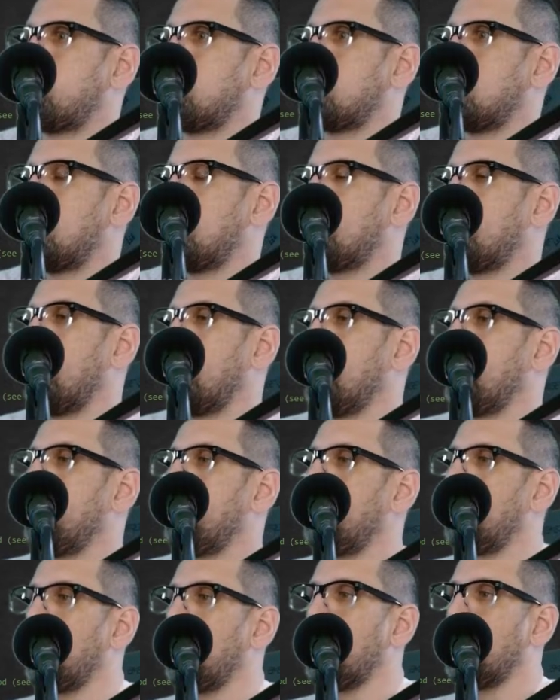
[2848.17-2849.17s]
All right.
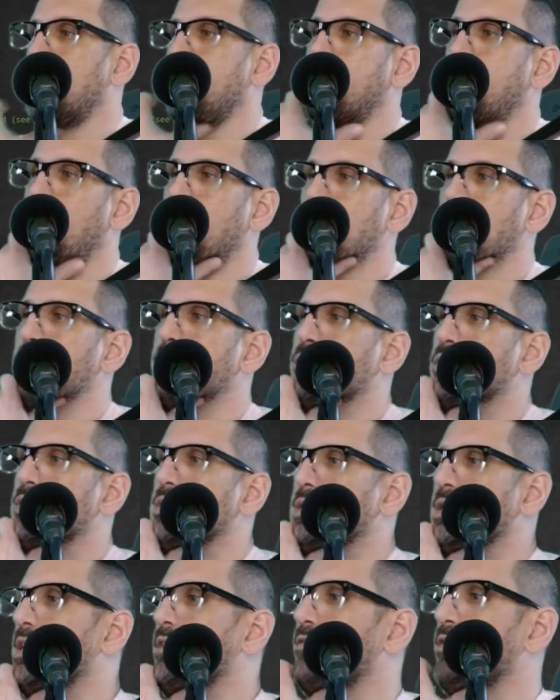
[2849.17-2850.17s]
The following import
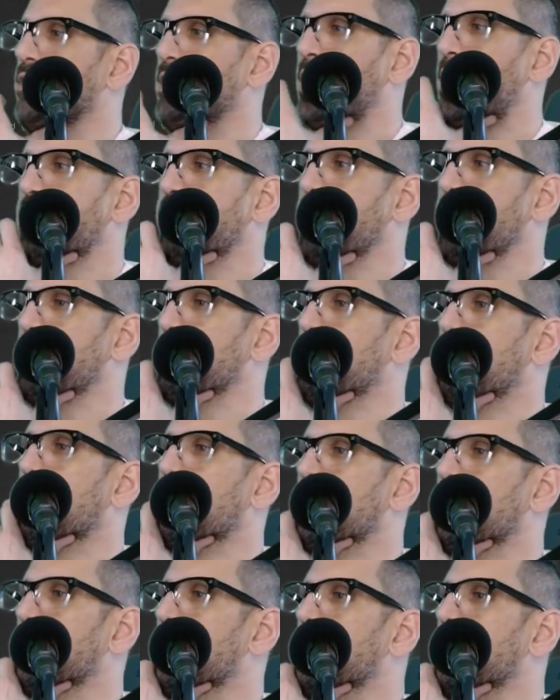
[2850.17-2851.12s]
is a different kind of import.